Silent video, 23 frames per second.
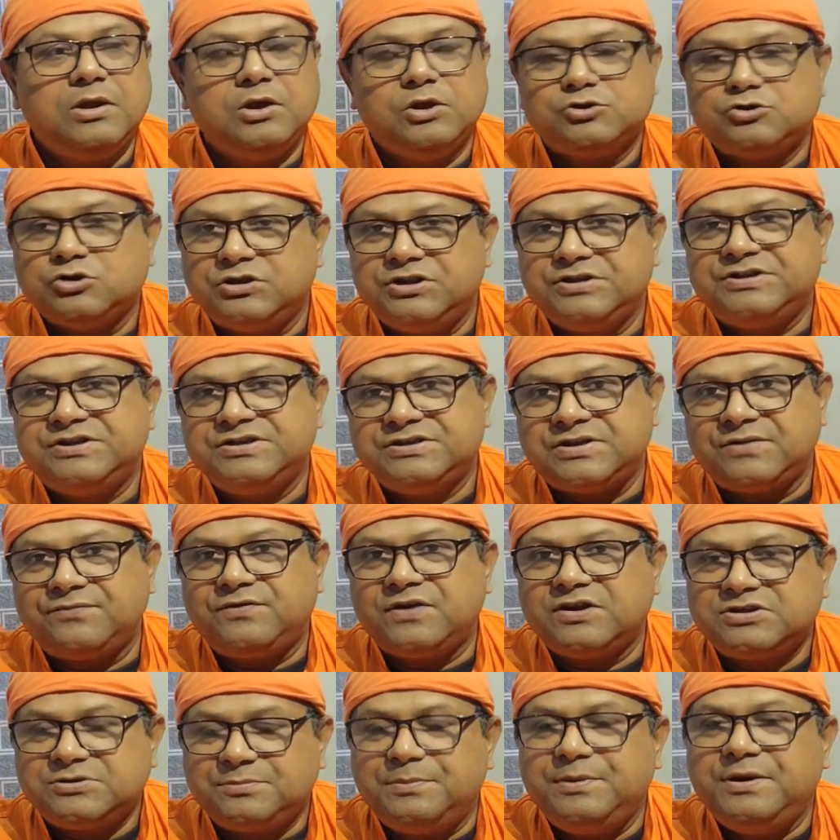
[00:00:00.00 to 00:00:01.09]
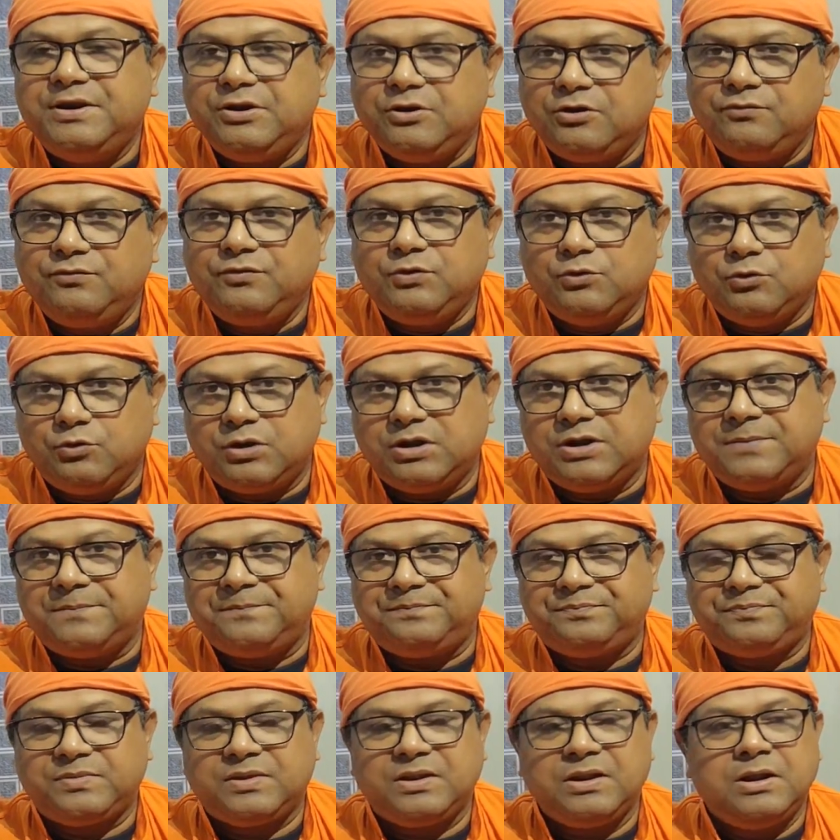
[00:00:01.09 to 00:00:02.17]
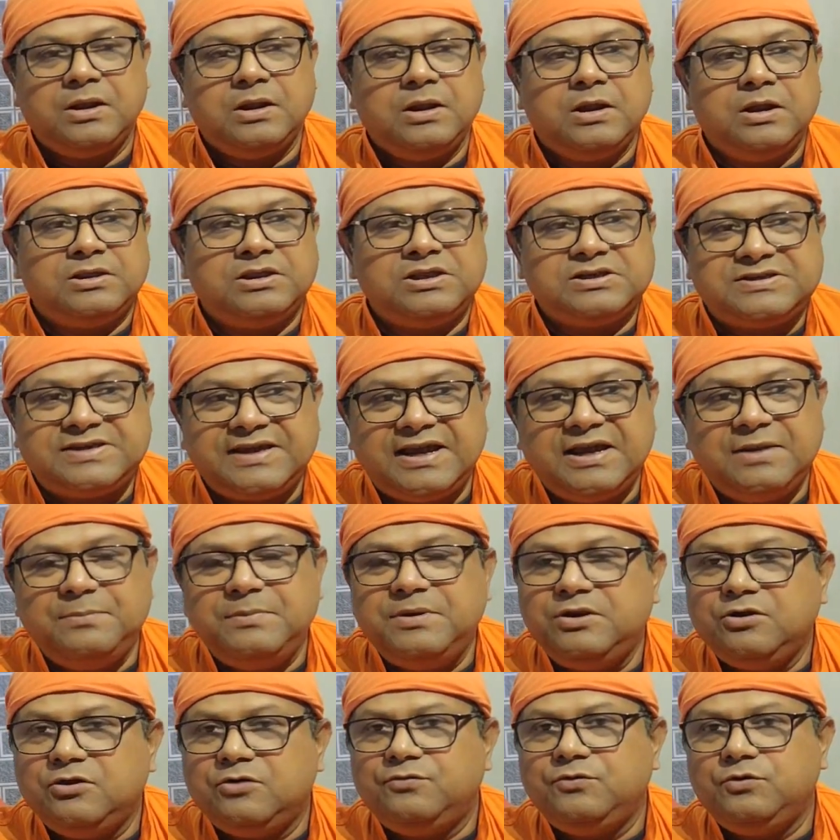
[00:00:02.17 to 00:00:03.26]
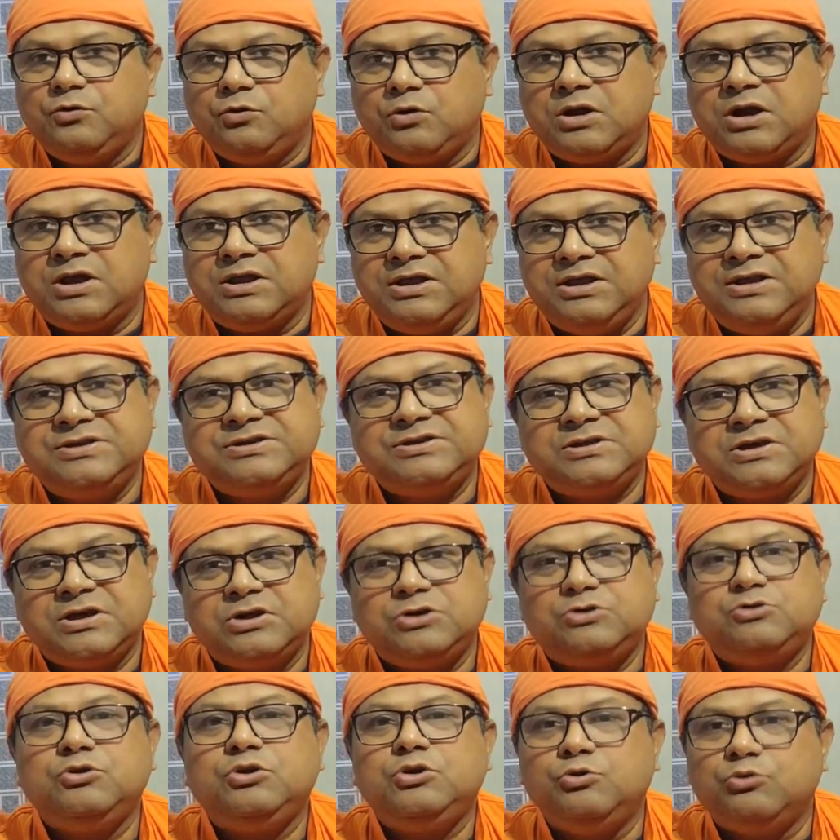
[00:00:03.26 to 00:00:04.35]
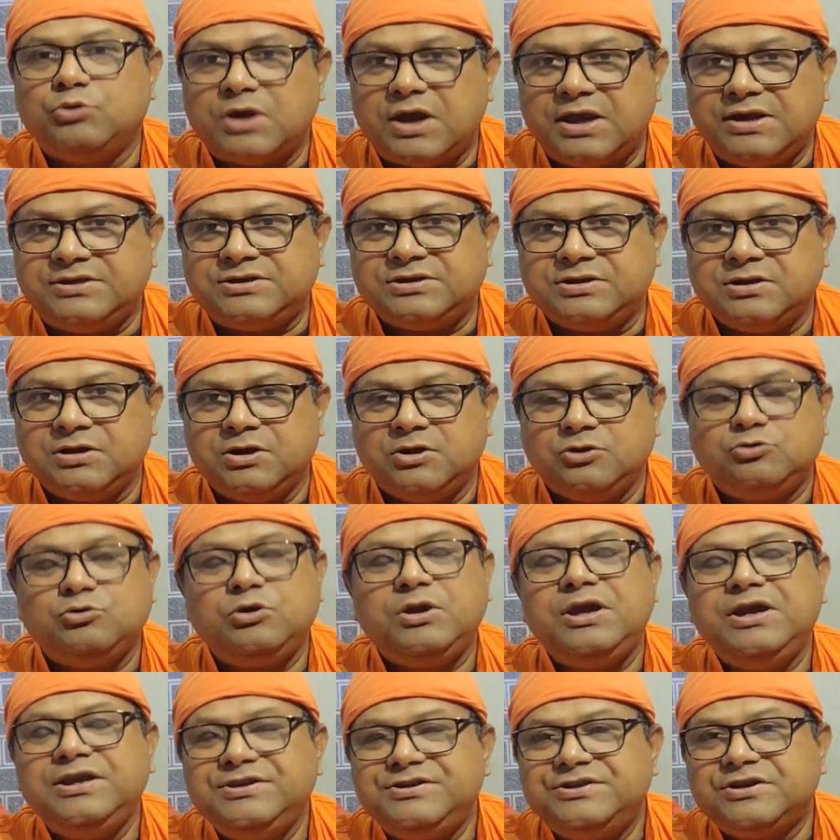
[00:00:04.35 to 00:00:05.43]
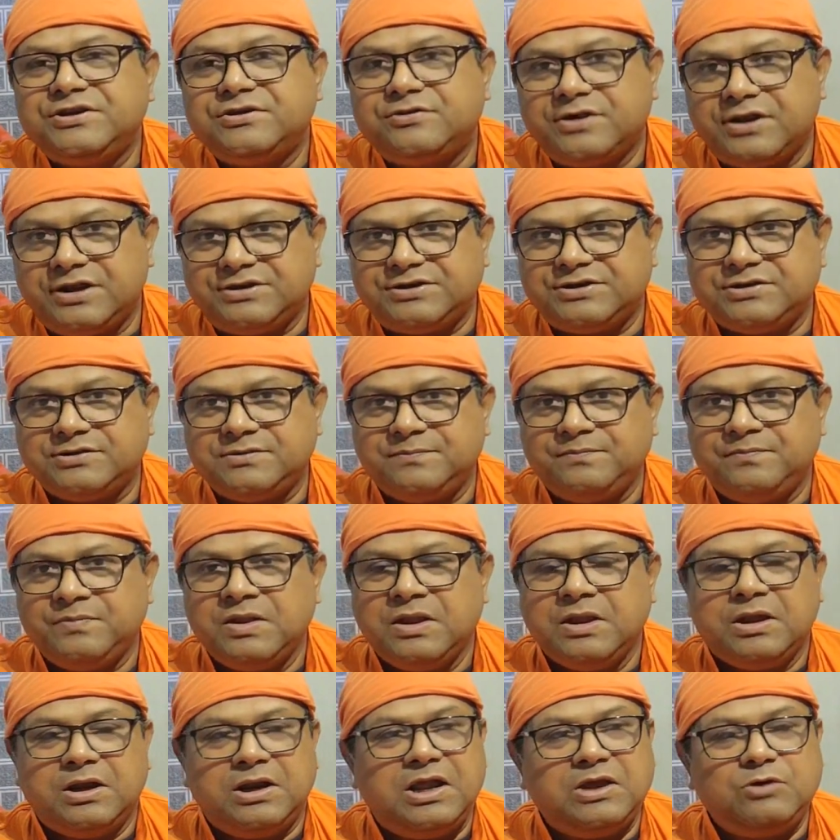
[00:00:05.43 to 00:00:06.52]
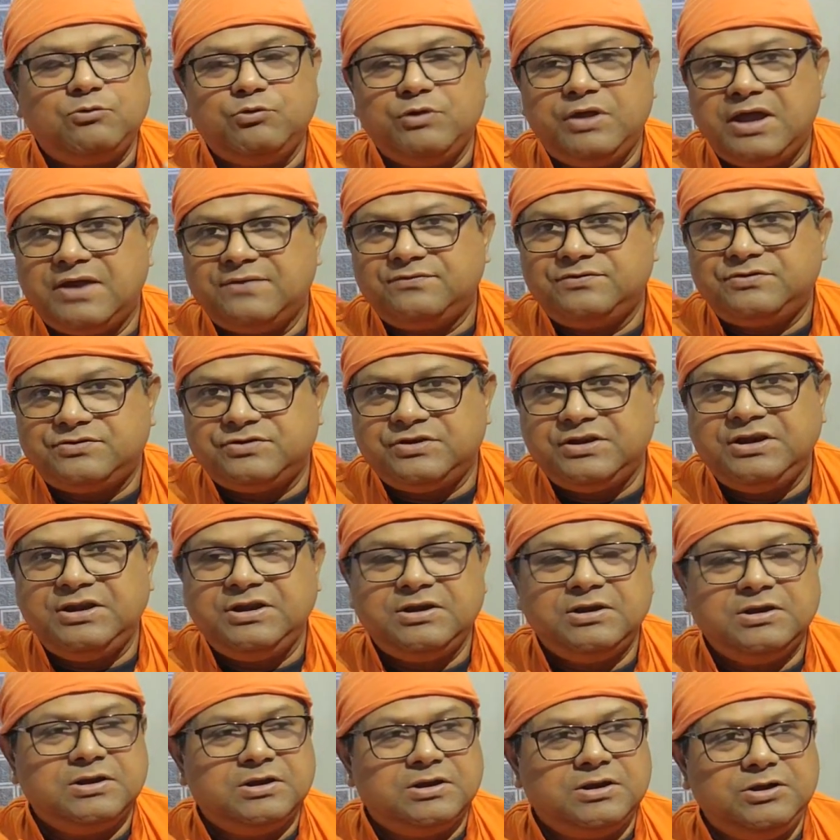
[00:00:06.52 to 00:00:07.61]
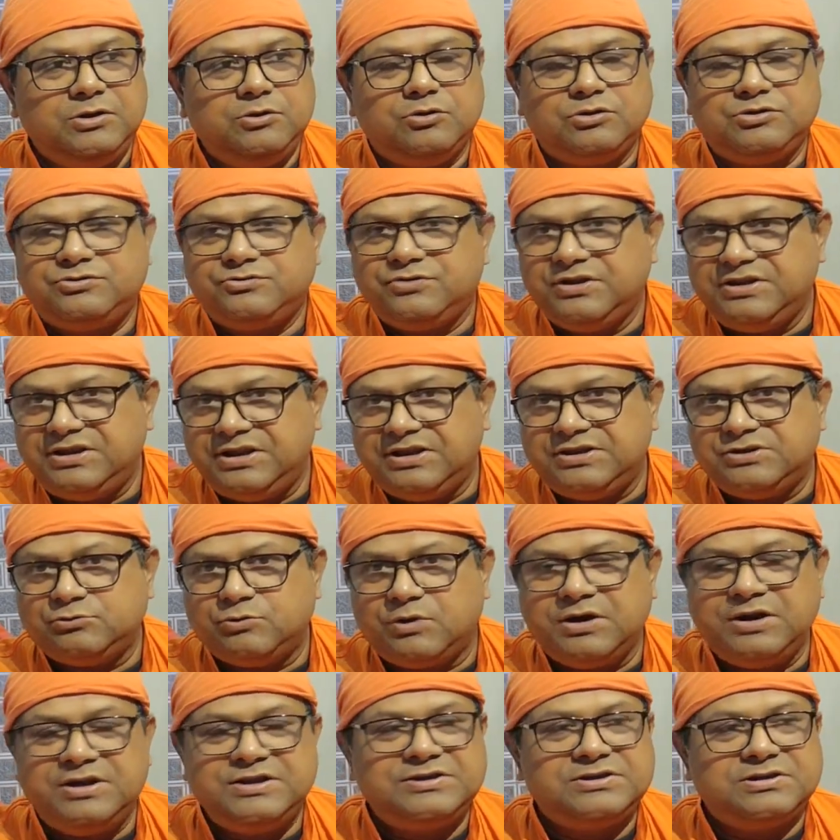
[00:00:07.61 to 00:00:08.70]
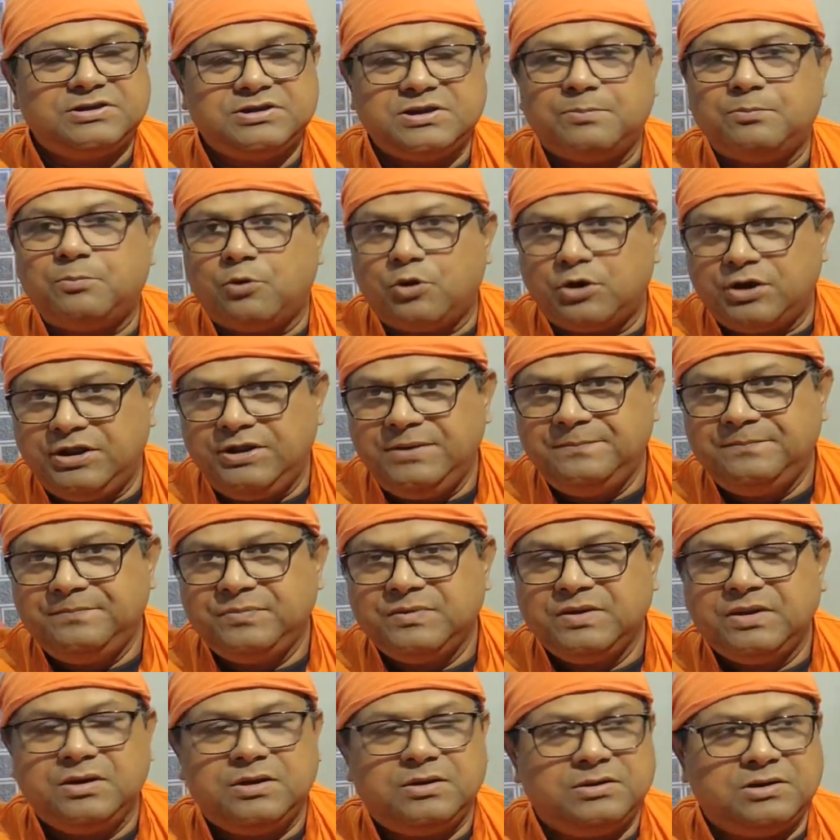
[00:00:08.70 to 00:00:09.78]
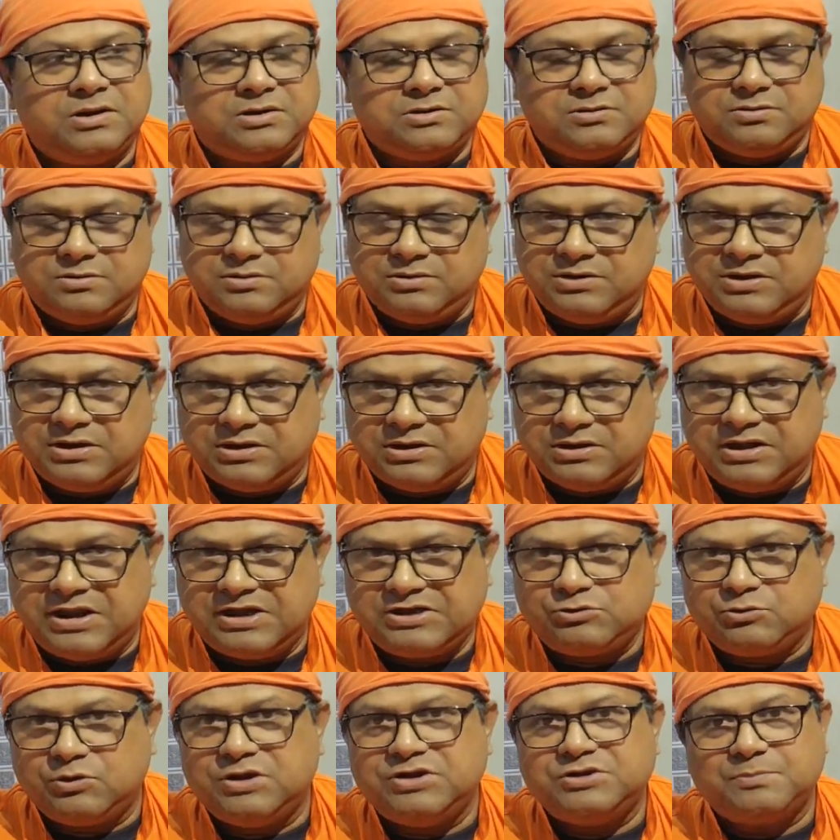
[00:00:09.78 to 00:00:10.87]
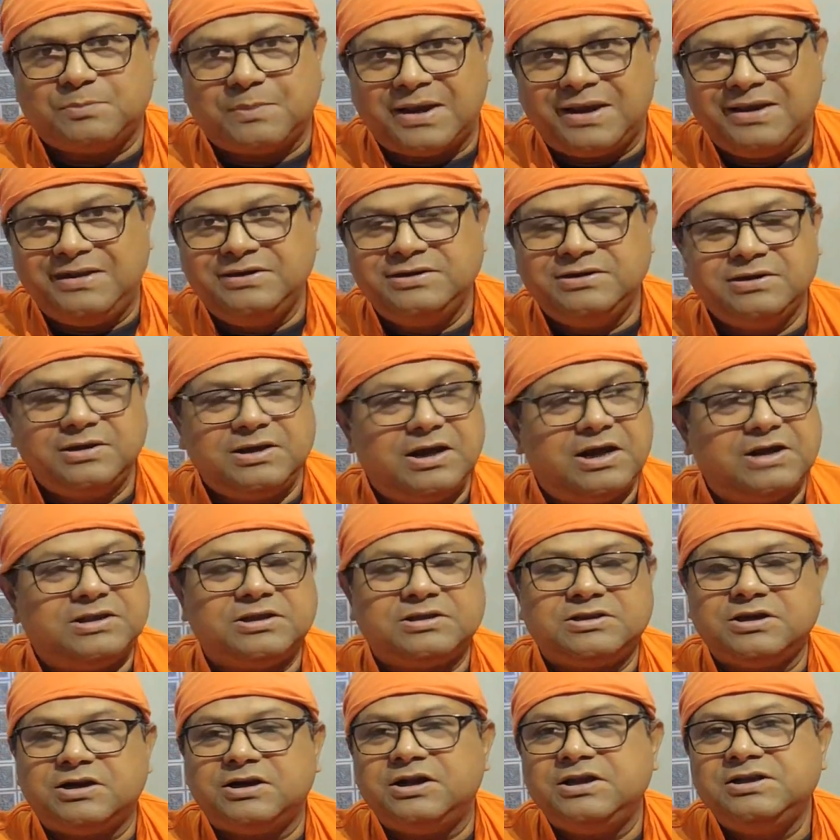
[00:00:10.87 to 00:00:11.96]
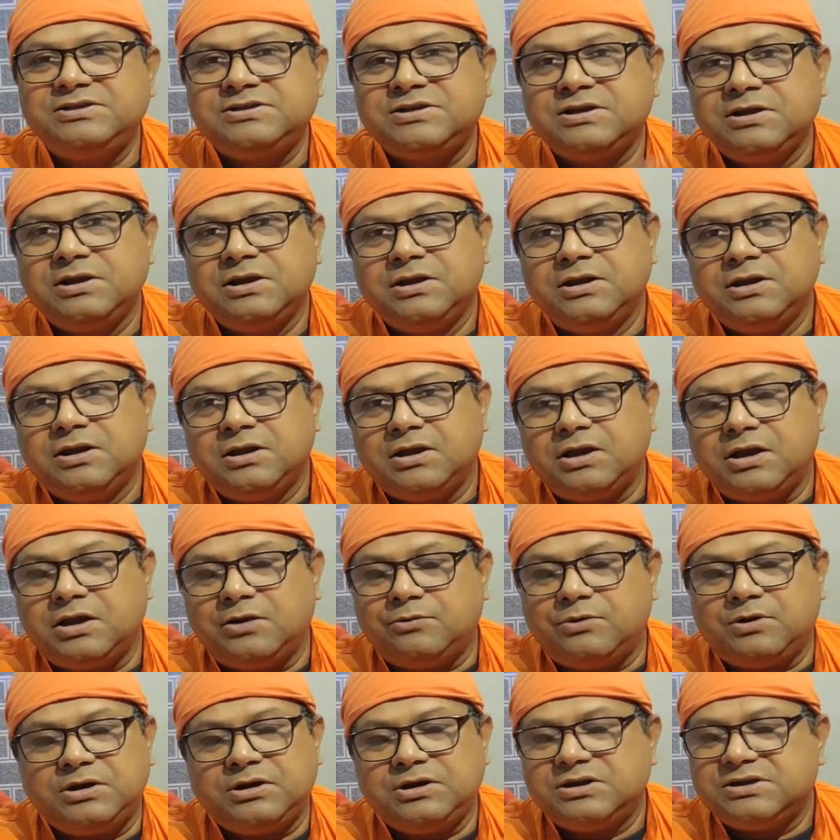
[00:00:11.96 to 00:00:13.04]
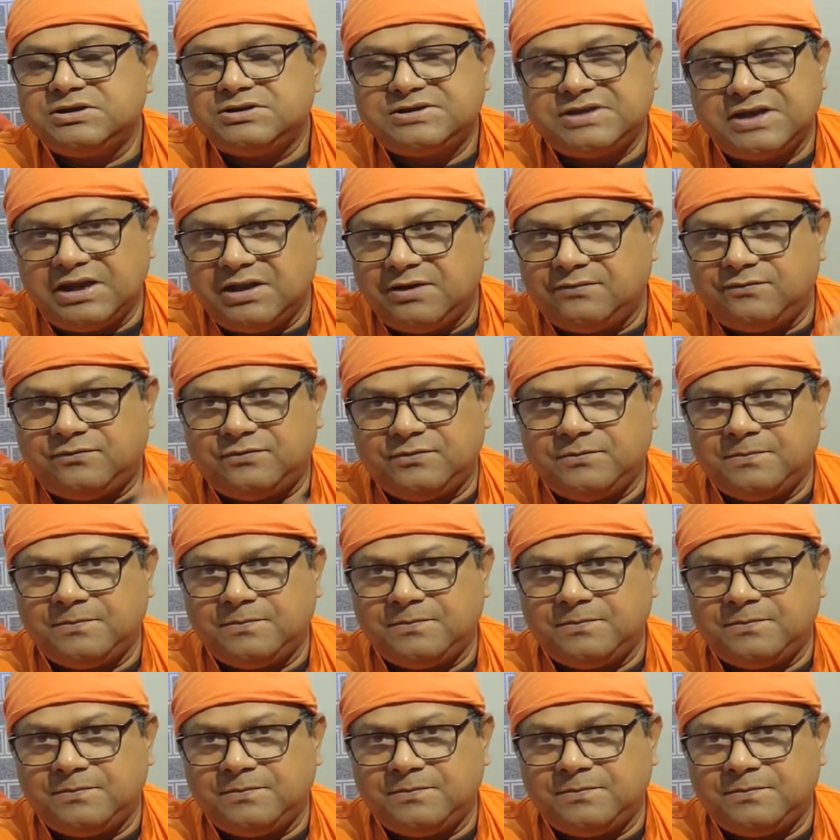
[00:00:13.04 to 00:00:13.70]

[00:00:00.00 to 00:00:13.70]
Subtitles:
So this is the first meaning of yoga. The second meaning of yoga is to unite, to integrate. Like we have three, you know, three things. One is the body, the next one is mind, and the third is our self.